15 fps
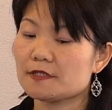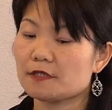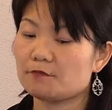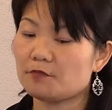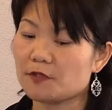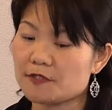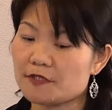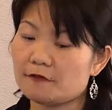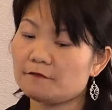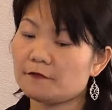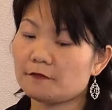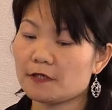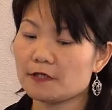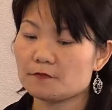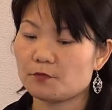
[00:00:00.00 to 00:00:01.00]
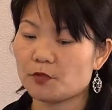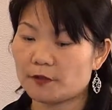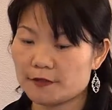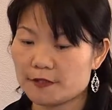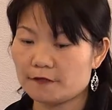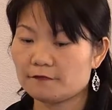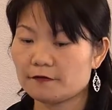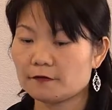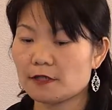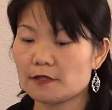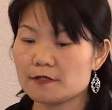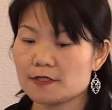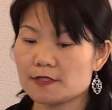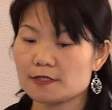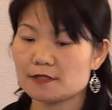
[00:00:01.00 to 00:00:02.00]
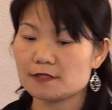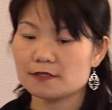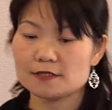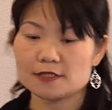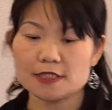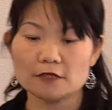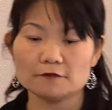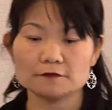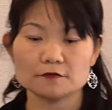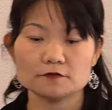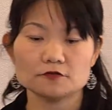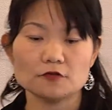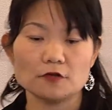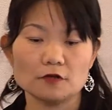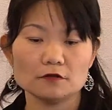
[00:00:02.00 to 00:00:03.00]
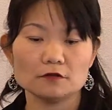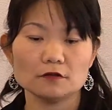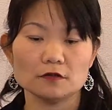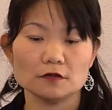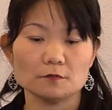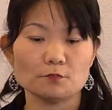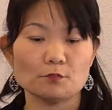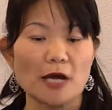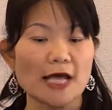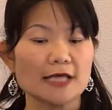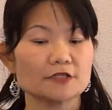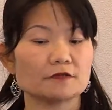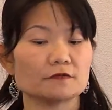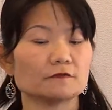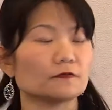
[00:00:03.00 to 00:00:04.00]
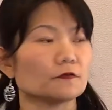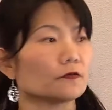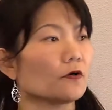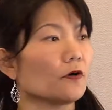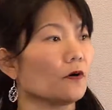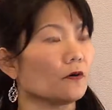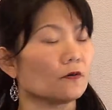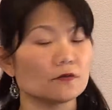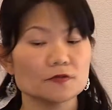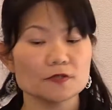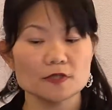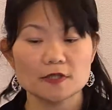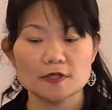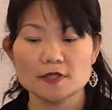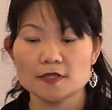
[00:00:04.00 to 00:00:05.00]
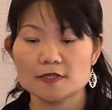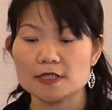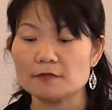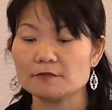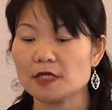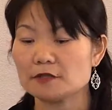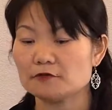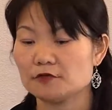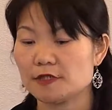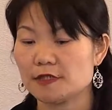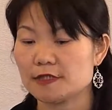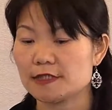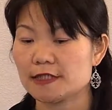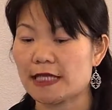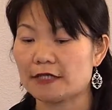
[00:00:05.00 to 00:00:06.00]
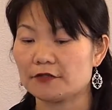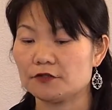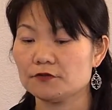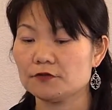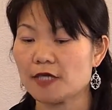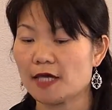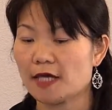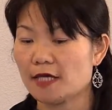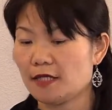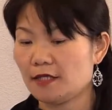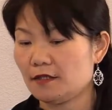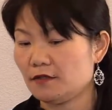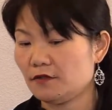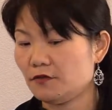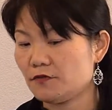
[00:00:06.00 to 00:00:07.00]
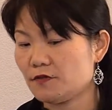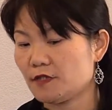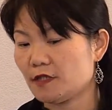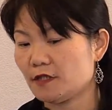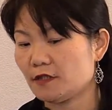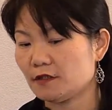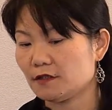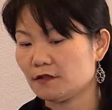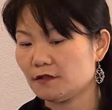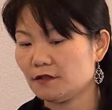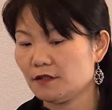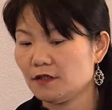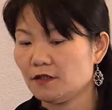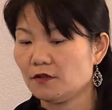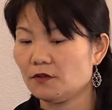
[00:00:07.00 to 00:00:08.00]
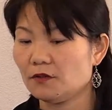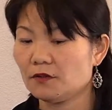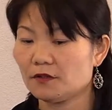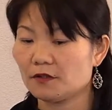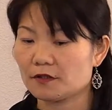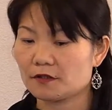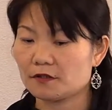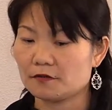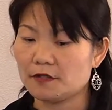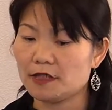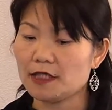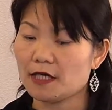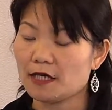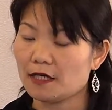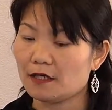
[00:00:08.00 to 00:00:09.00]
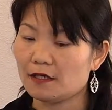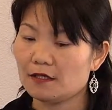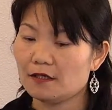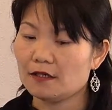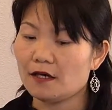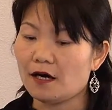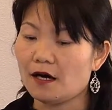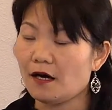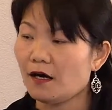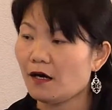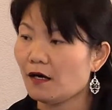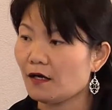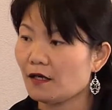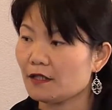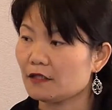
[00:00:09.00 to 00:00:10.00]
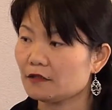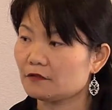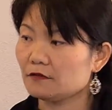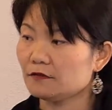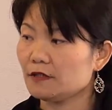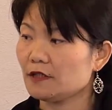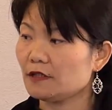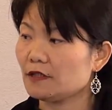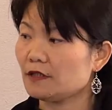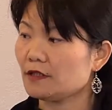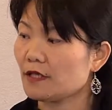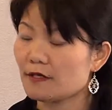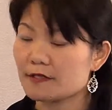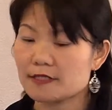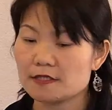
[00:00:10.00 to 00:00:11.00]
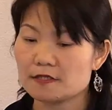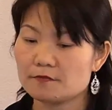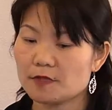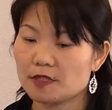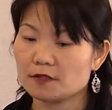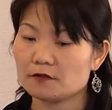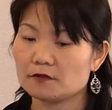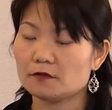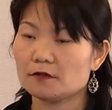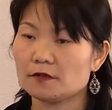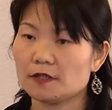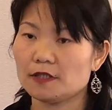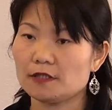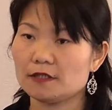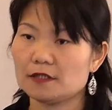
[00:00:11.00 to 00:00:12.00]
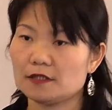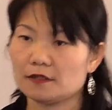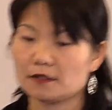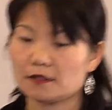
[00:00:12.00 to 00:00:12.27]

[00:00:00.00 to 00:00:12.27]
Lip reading: the perseverance, self-control, or passion for goals. Some countries like UK, New Zealand, or Korea are including in their assessment or in their